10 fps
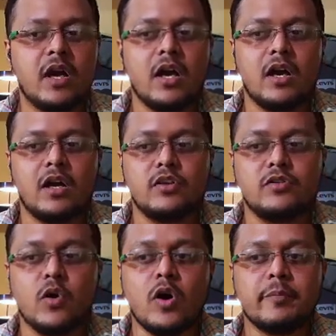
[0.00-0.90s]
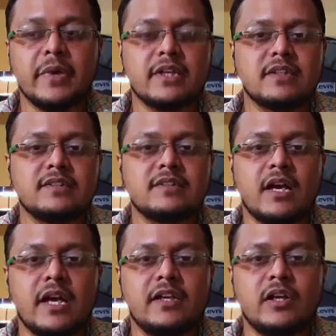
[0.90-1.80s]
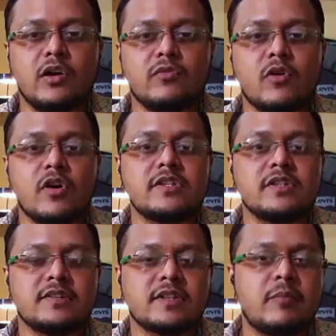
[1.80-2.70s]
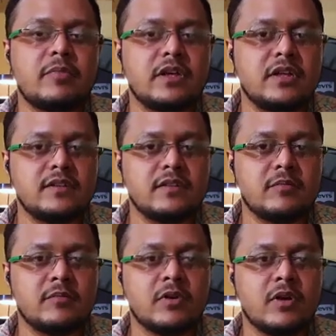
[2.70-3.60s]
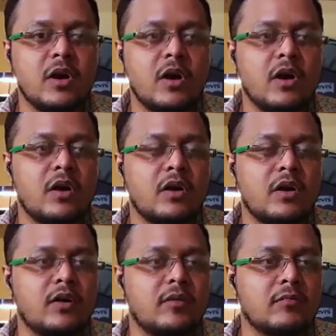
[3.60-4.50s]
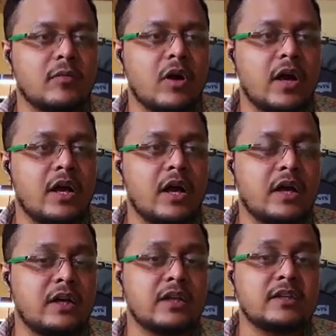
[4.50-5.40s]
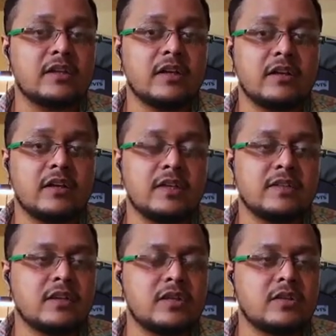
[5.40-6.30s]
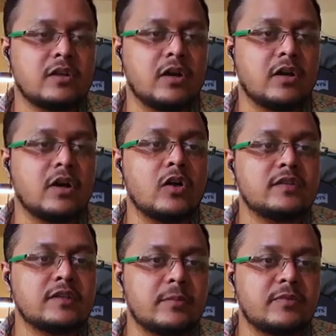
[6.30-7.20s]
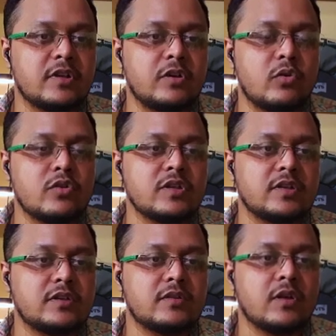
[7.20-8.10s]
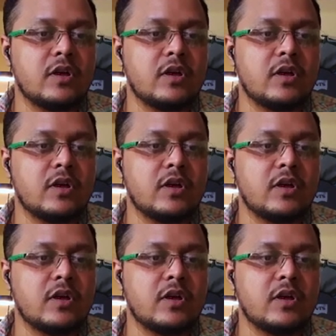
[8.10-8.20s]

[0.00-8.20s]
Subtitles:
John Mackay's idea of conscious capitalism, and other such concepts and notions